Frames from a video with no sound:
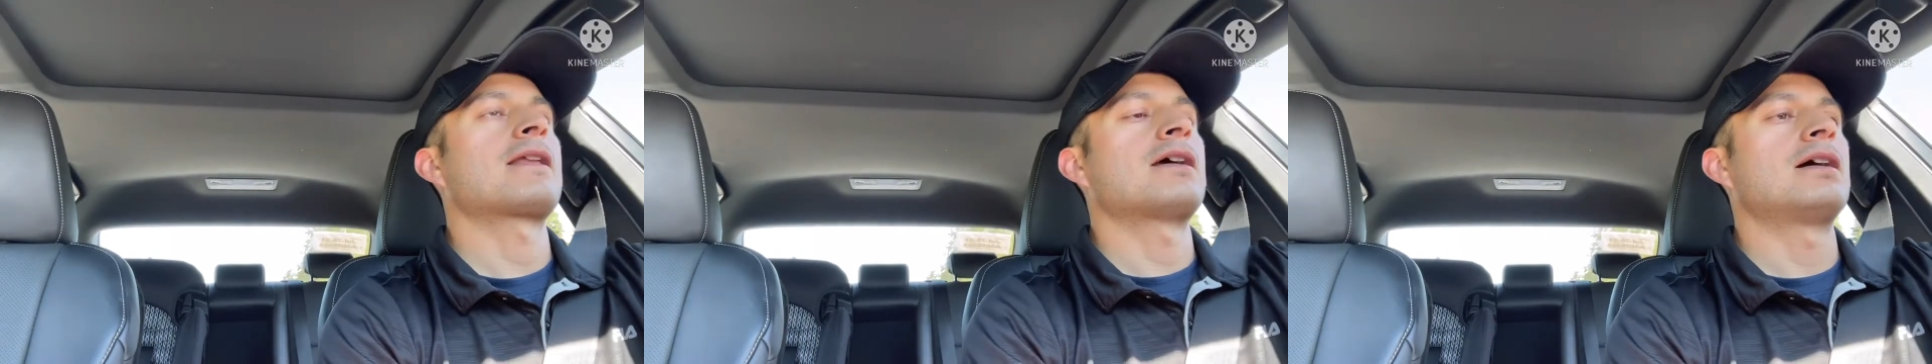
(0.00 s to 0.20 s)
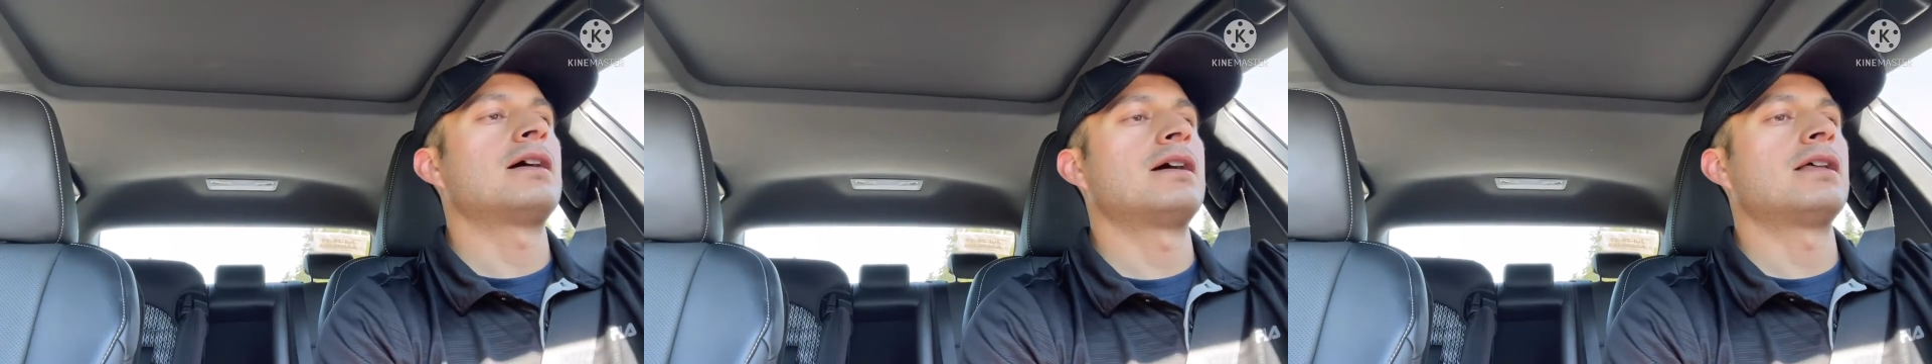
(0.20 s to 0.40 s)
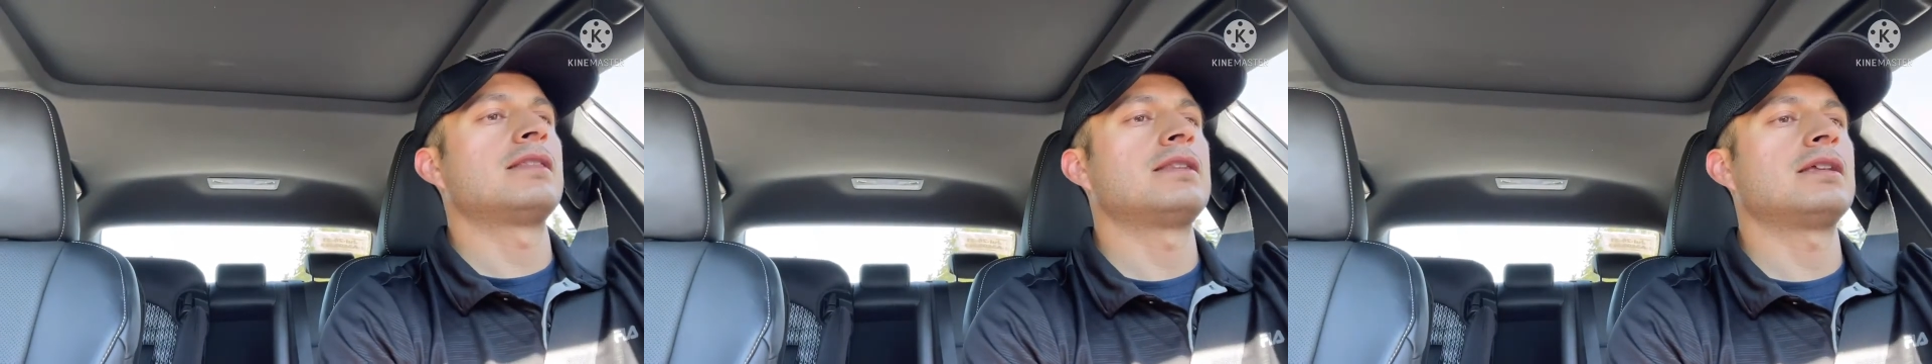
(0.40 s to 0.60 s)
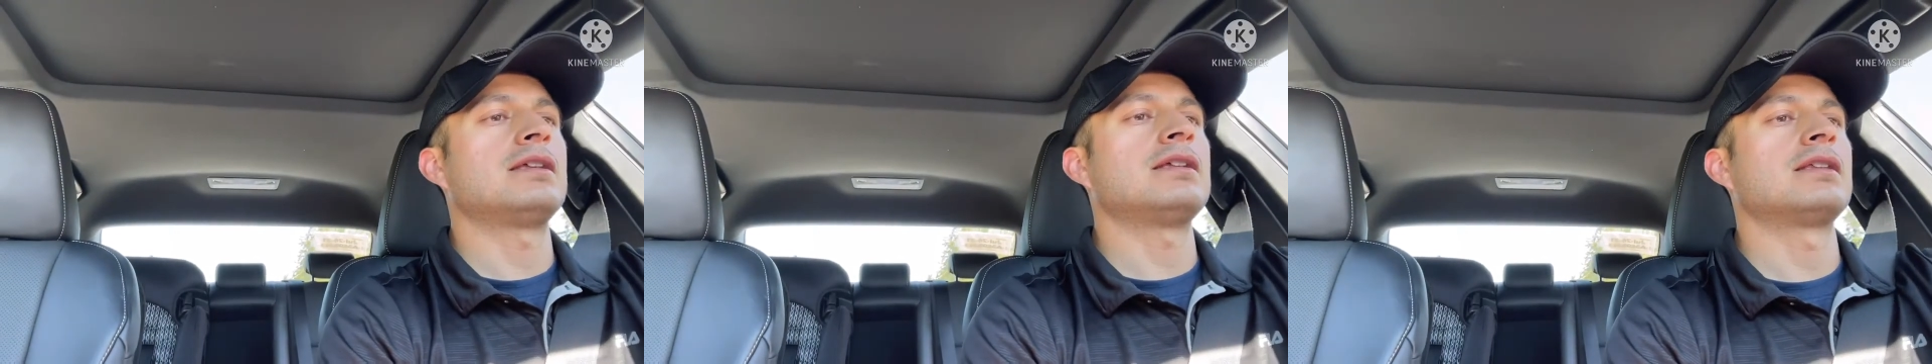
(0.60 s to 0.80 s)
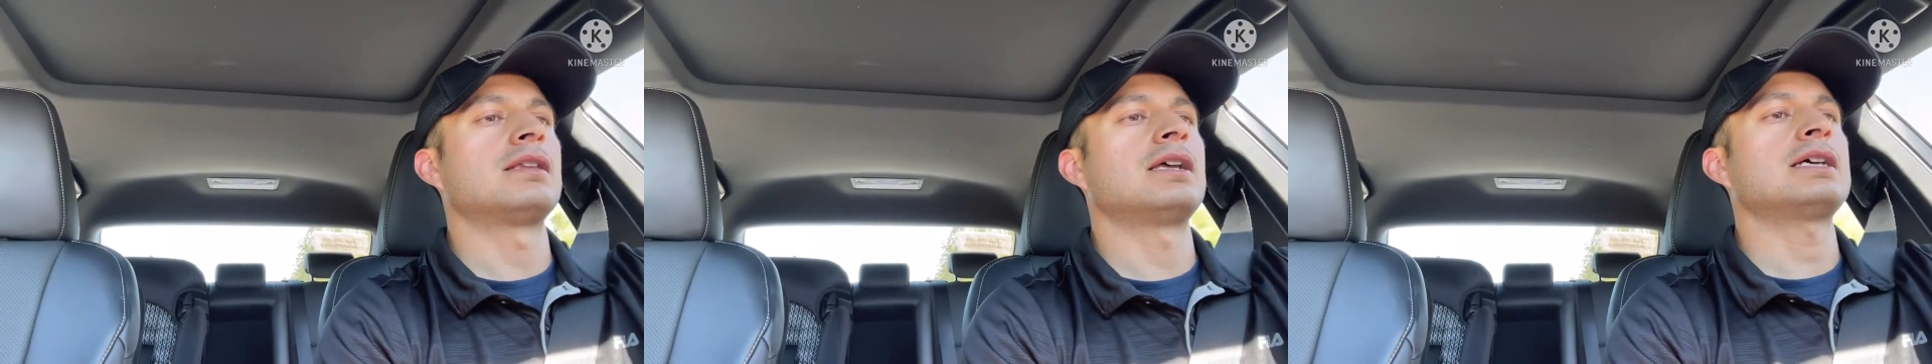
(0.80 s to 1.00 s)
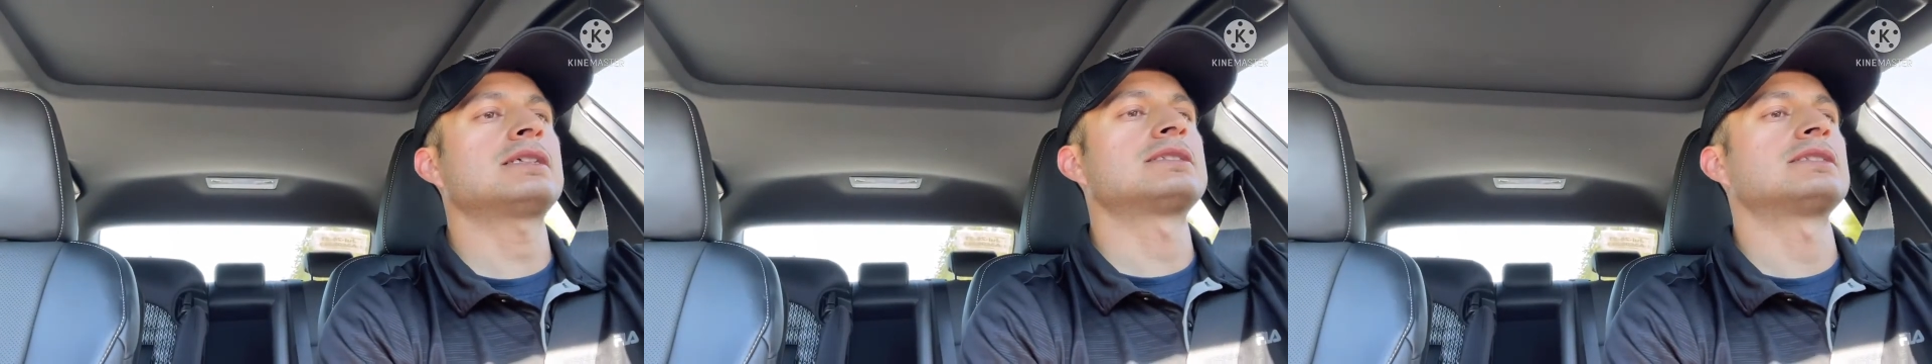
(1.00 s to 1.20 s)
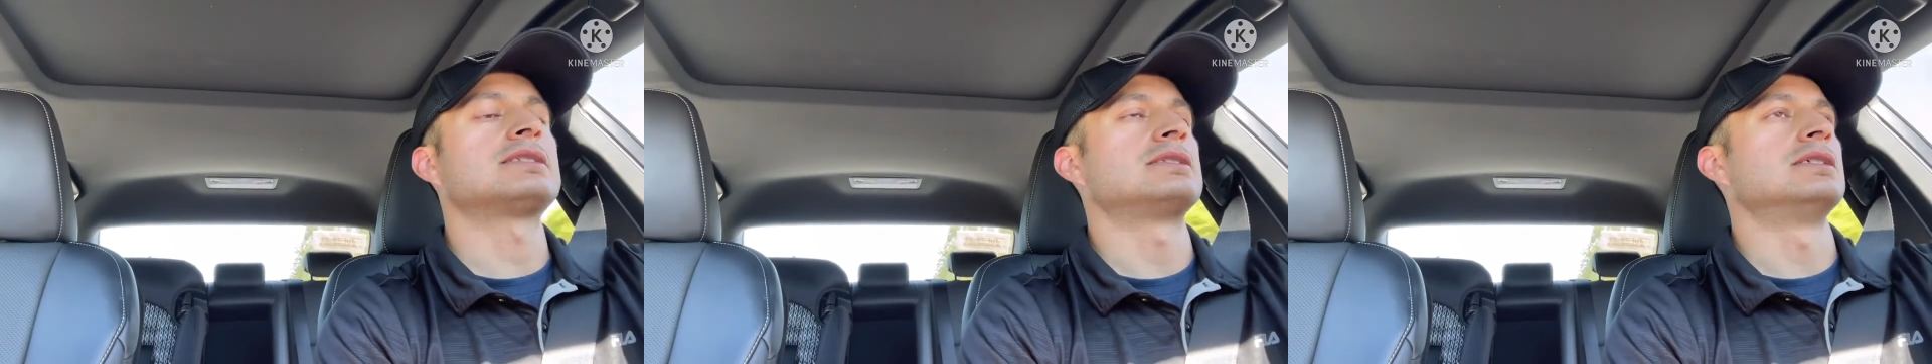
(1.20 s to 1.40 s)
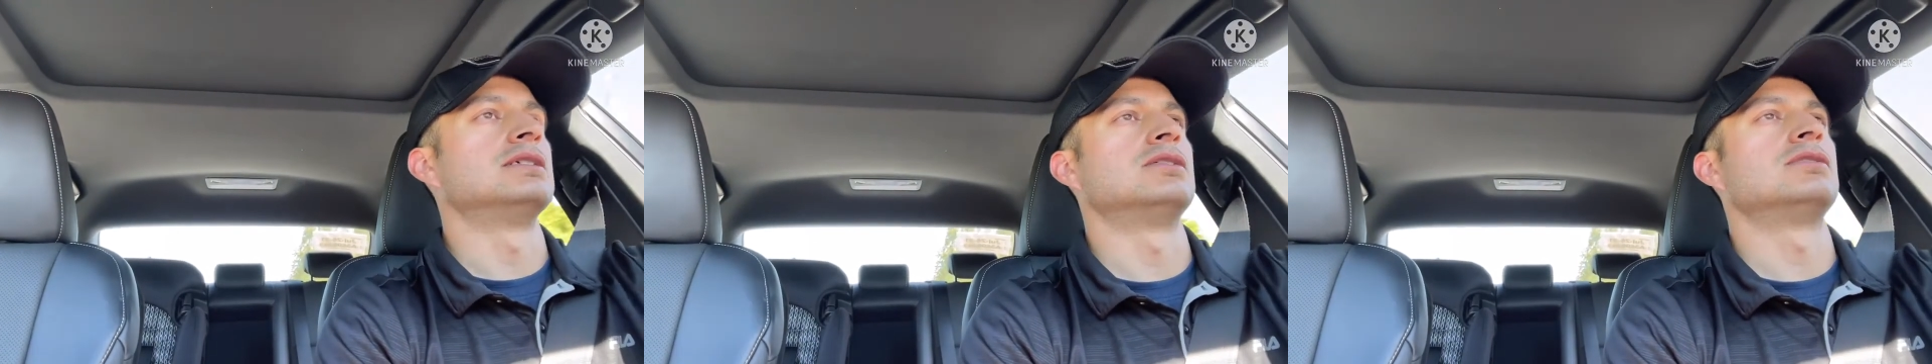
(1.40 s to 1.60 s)
The
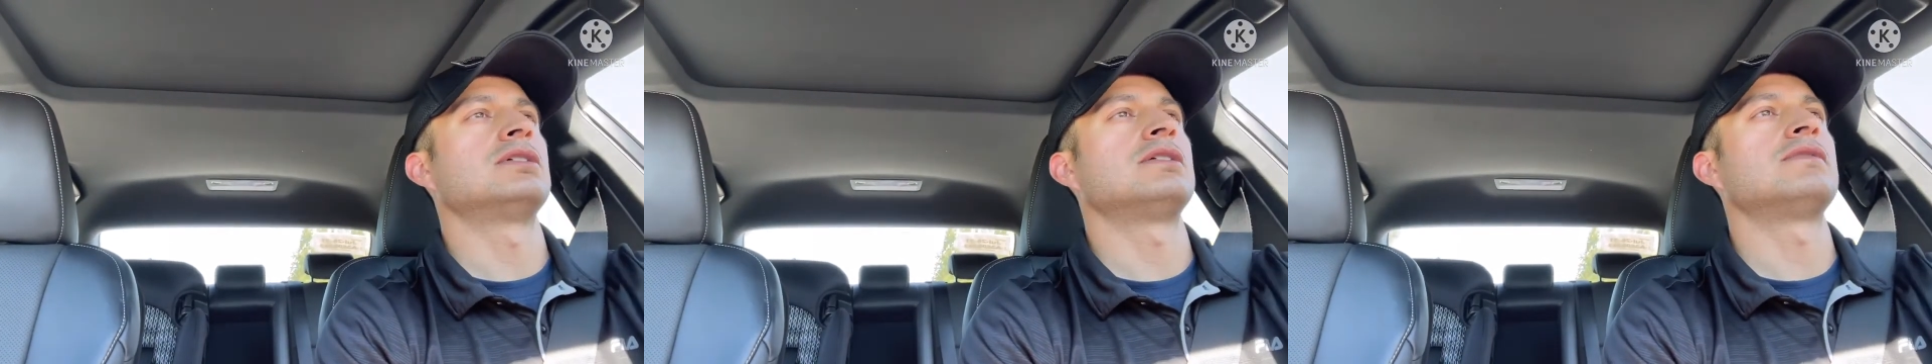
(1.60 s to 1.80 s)
Lexus, though,